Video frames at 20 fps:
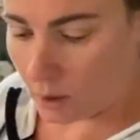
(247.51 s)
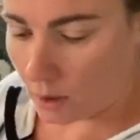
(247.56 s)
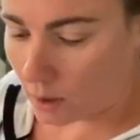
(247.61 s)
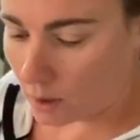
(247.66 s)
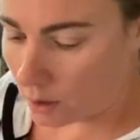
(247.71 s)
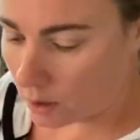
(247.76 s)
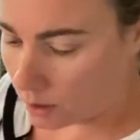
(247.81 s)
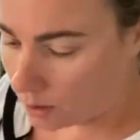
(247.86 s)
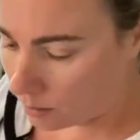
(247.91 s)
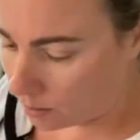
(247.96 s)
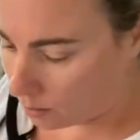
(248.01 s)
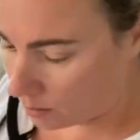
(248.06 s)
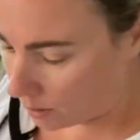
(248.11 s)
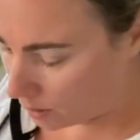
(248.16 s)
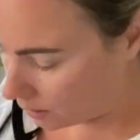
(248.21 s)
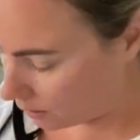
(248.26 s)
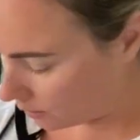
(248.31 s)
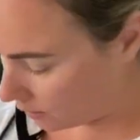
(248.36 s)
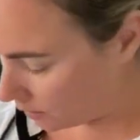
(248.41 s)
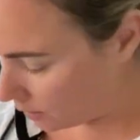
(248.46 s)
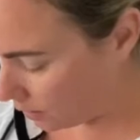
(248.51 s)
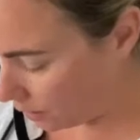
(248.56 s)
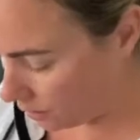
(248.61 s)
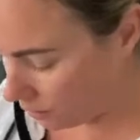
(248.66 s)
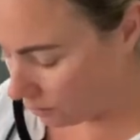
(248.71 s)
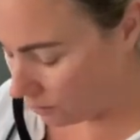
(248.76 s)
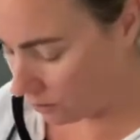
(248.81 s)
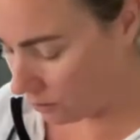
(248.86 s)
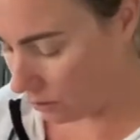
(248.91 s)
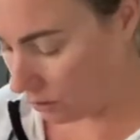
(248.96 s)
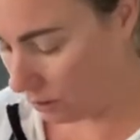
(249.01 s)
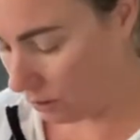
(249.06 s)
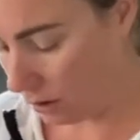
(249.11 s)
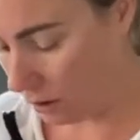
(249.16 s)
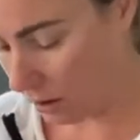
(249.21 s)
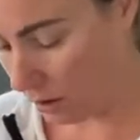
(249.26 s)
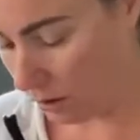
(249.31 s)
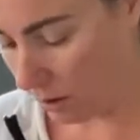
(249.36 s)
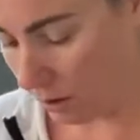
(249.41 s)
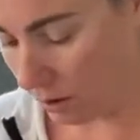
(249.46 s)
And then mix that in so
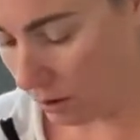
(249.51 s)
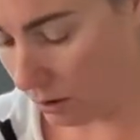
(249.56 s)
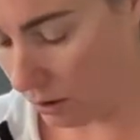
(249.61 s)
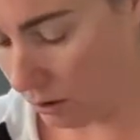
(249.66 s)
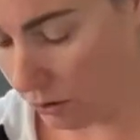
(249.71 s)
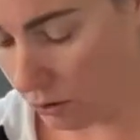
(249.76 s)
that the